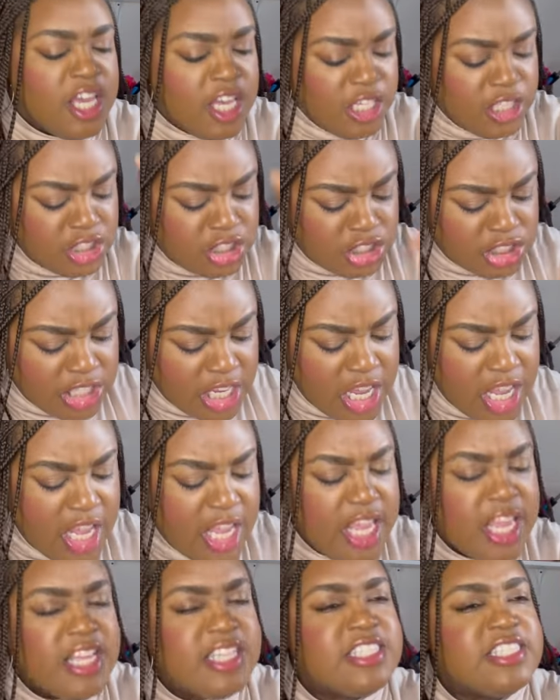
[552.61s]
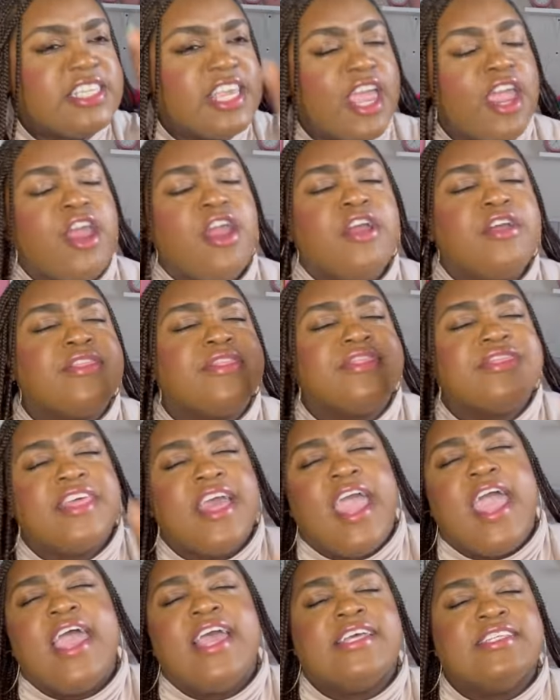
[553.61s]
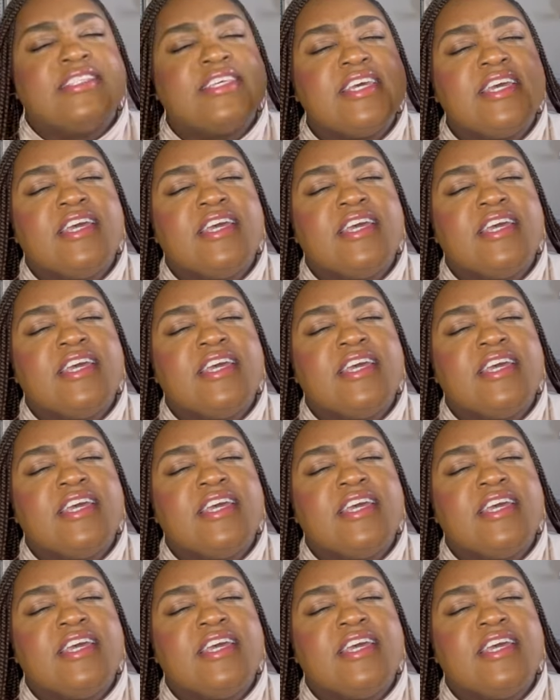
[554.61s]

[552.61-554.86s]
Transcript: she is scared that